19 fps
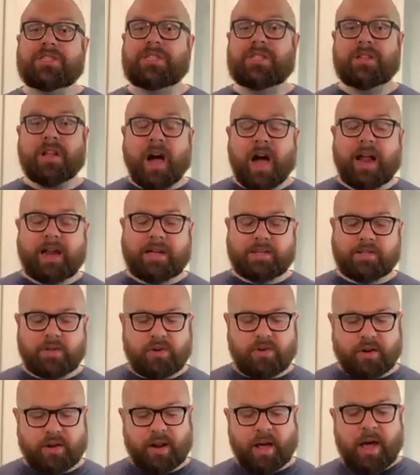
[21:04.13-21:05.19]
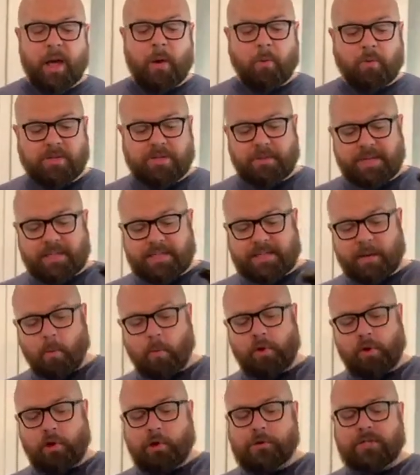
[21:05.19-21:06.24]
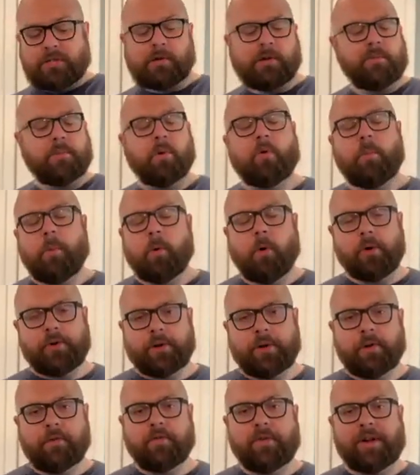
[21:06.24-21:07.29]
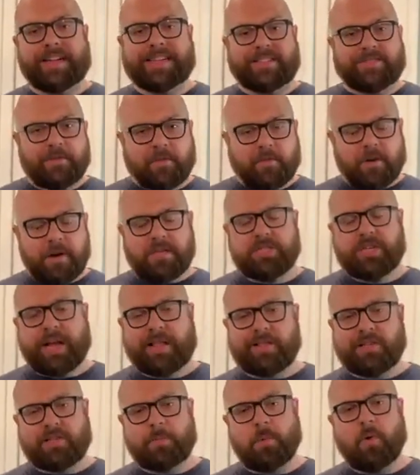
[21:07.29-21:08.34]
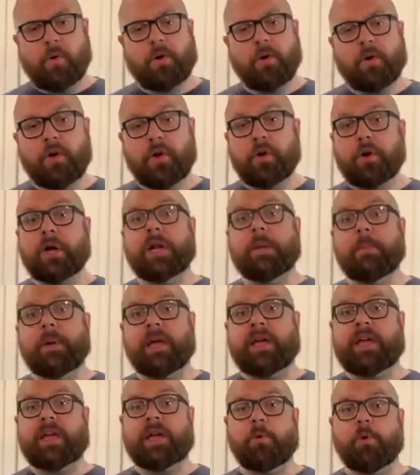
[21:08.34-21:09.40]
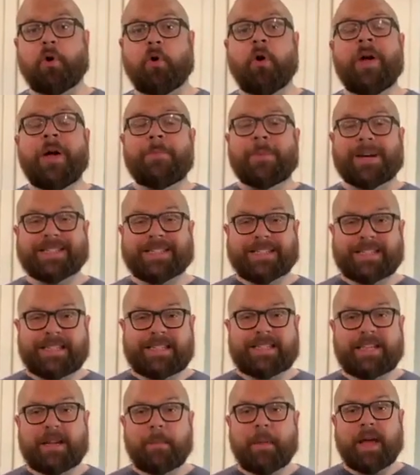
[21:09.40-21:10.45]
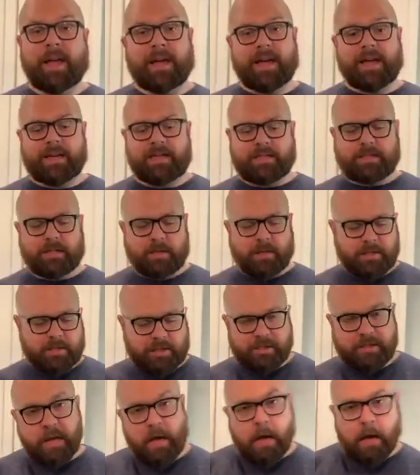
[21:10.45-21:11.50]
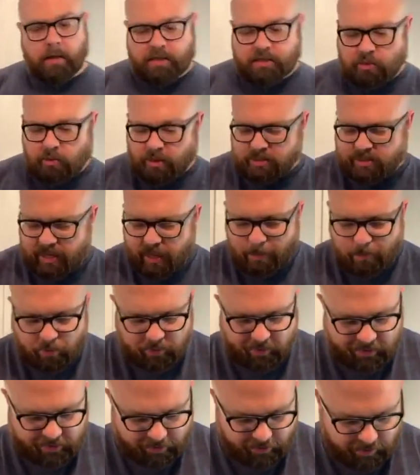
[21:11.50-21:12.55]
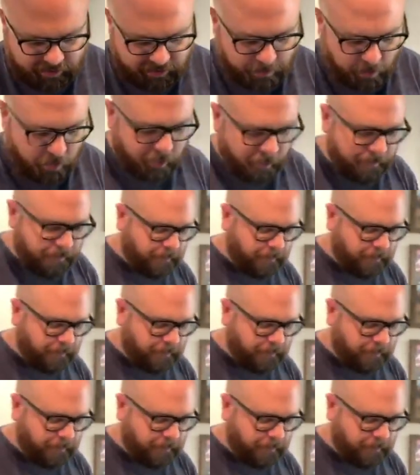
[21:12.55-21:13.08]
not as good, which means that when you serve pulled pork to your friends fresh out of the smoker, you're going to be a hero, because it's easy to make and it's delicious. Let's go outside and put this on the smoker.